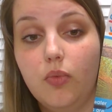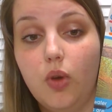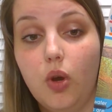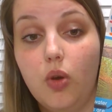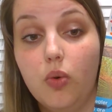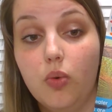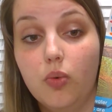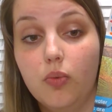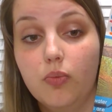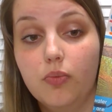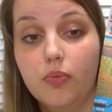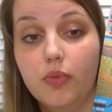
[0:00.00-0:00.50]

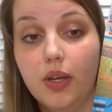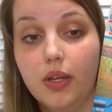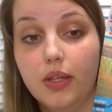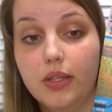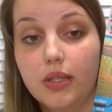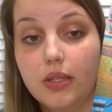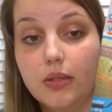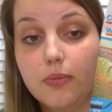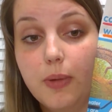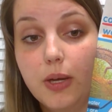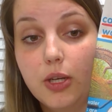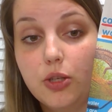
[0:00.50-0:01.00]
Oh,
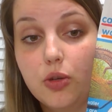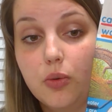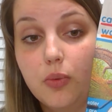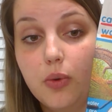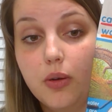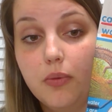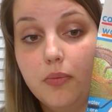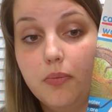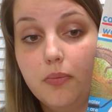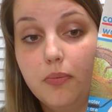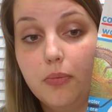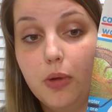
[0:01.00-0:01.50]
that's a special
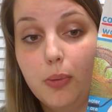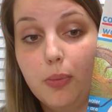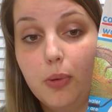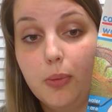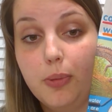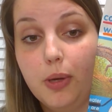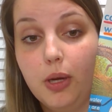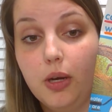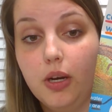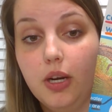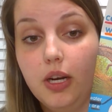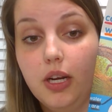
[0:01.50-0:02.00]
one. Purple
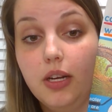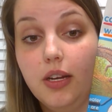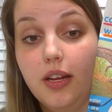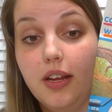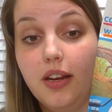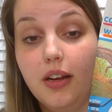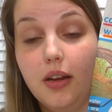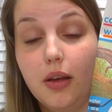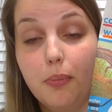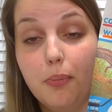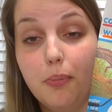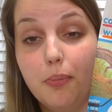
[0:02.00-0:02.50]
period
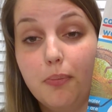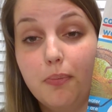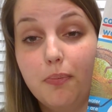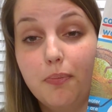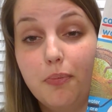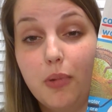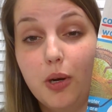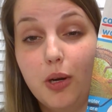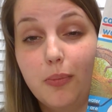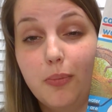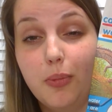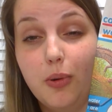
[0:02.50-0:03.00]
and a
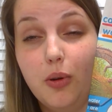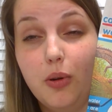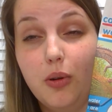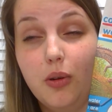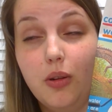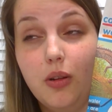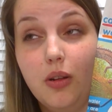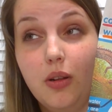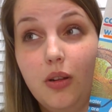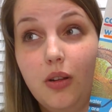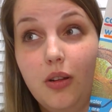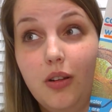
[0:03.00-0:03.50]

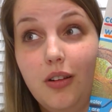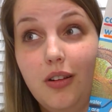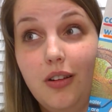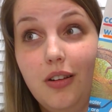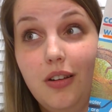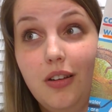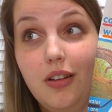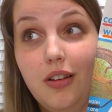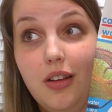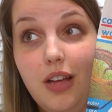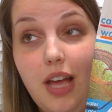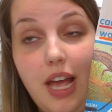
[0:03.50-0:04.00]
purple
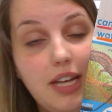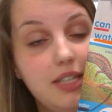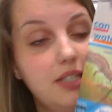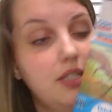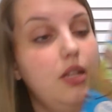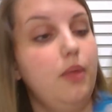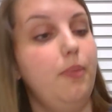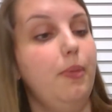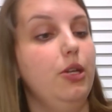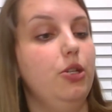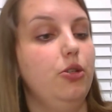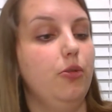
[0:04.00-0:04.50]

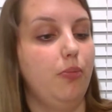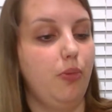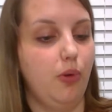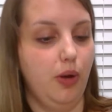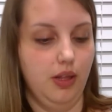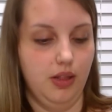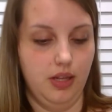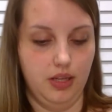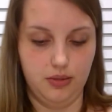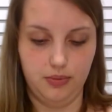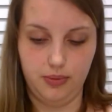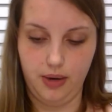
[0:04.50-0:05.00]
exclamation
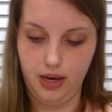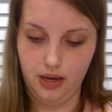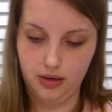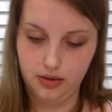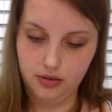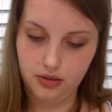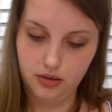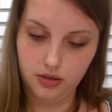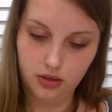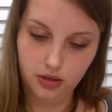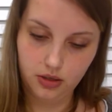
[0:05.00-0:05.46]
point. That's right.